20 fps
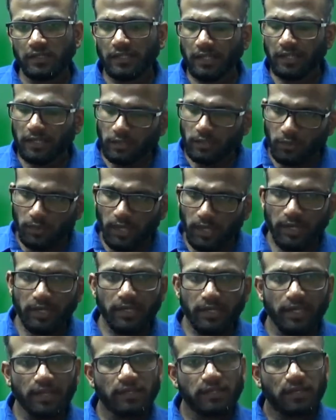Then you can
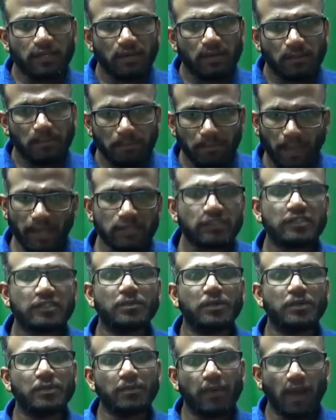get
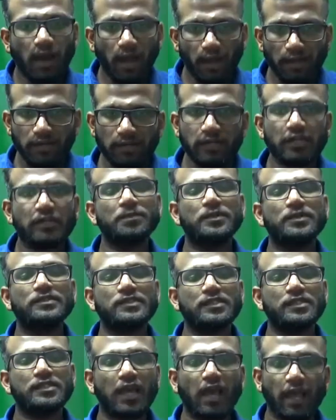maximum
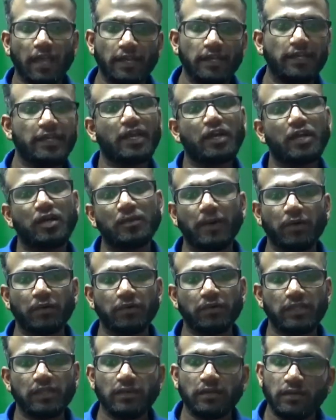100% idea
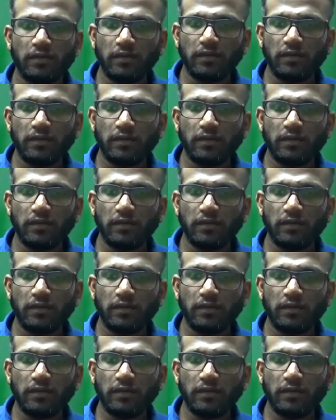about the